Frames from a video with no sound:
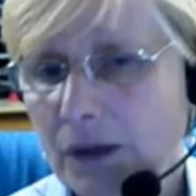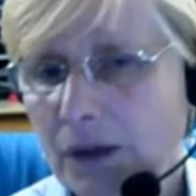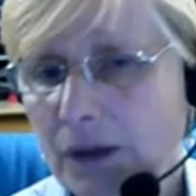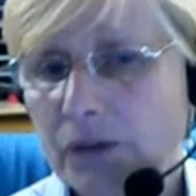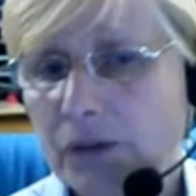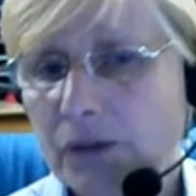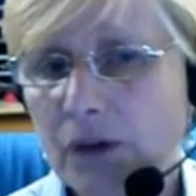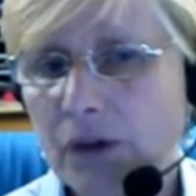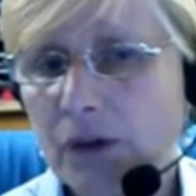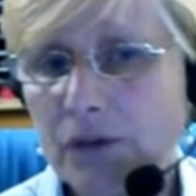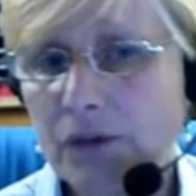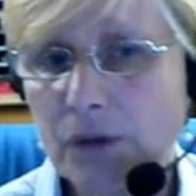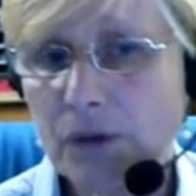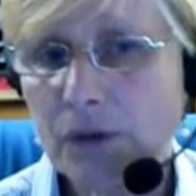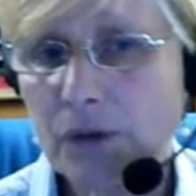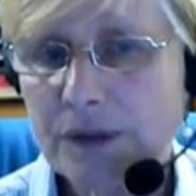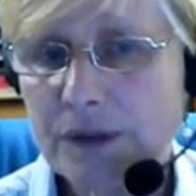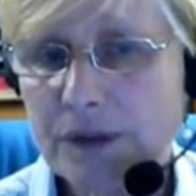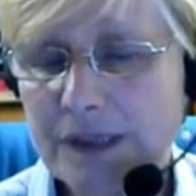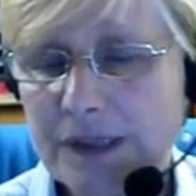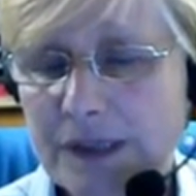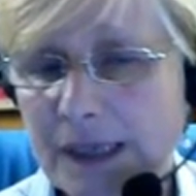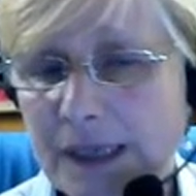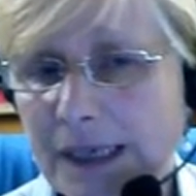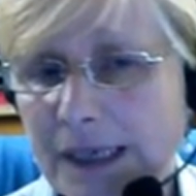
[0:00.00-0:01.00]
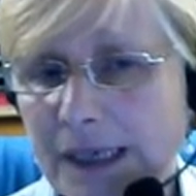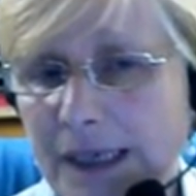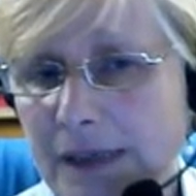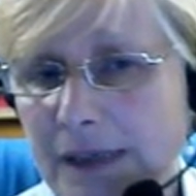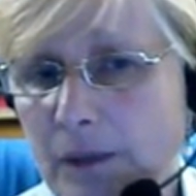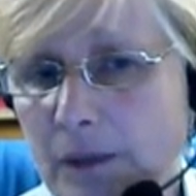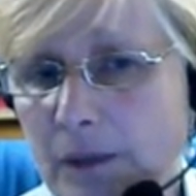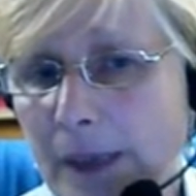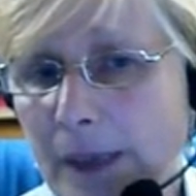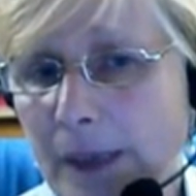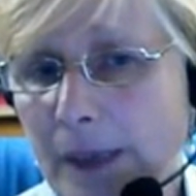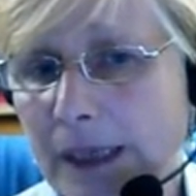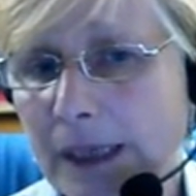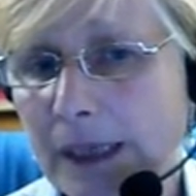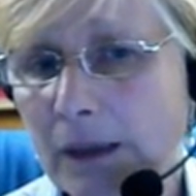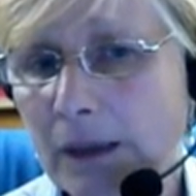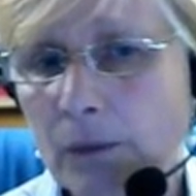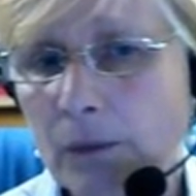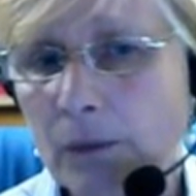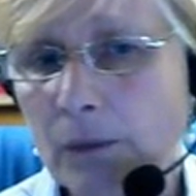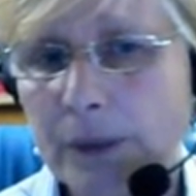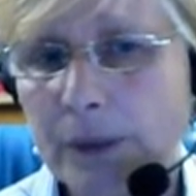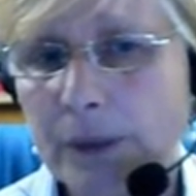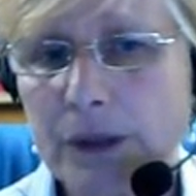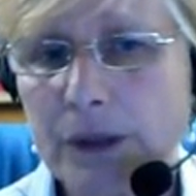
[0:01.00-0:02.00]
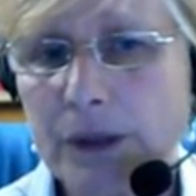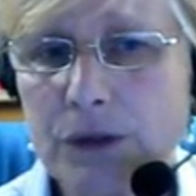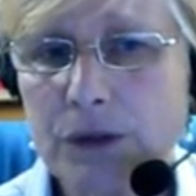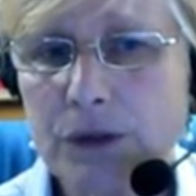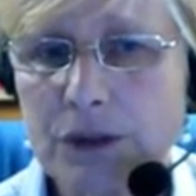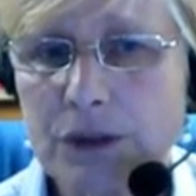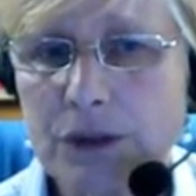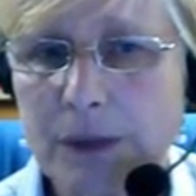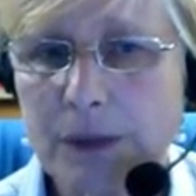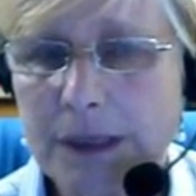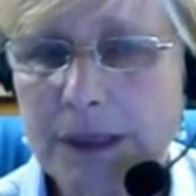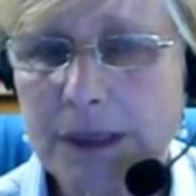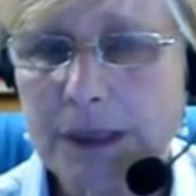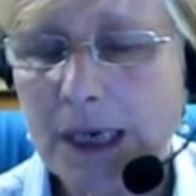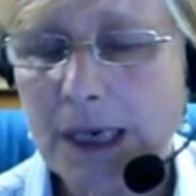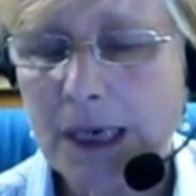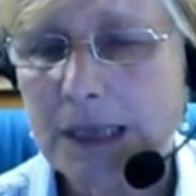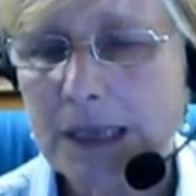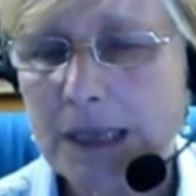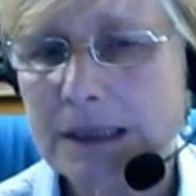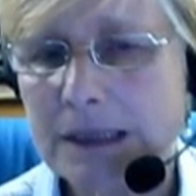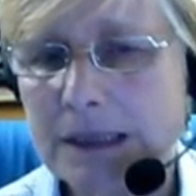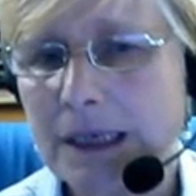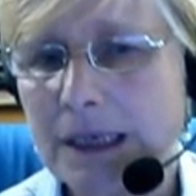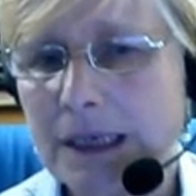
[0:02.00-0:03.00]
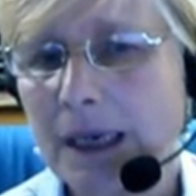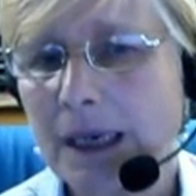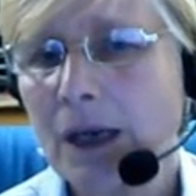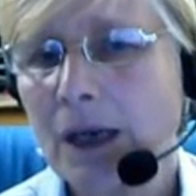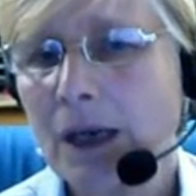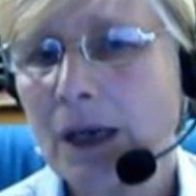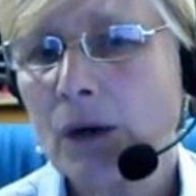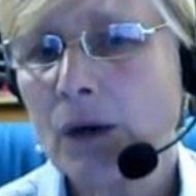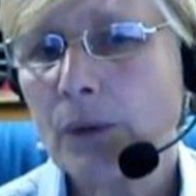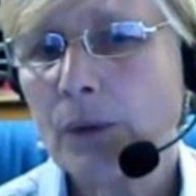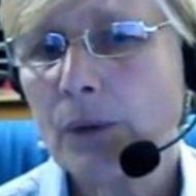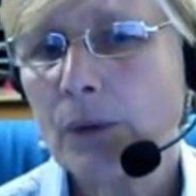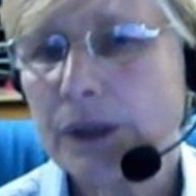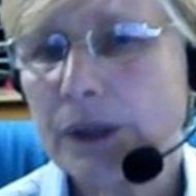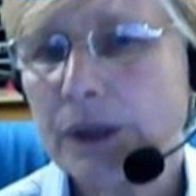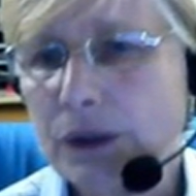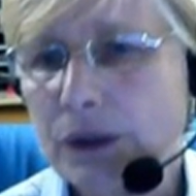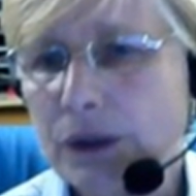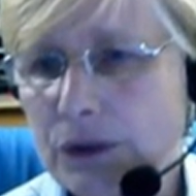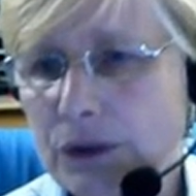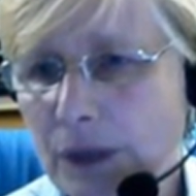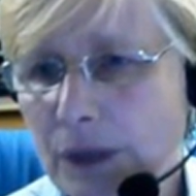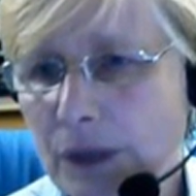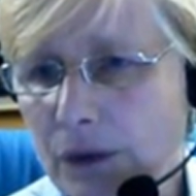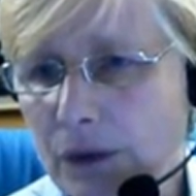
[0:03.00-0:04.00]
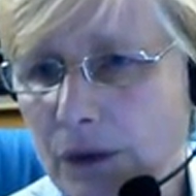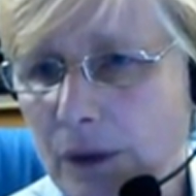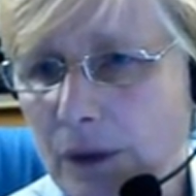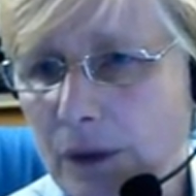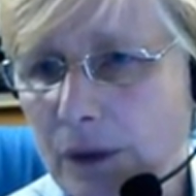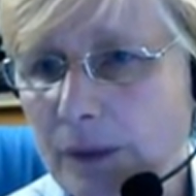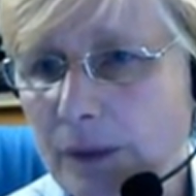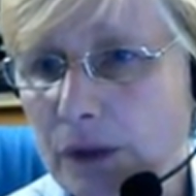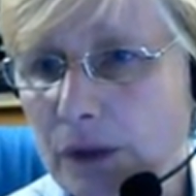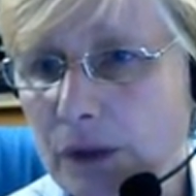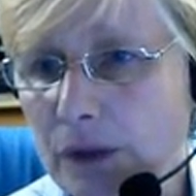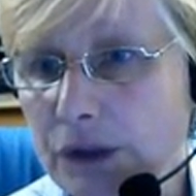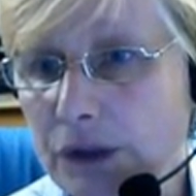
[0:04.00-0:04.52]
So if you're studying, depending on whether you're doing nursing, whether you're doing criminal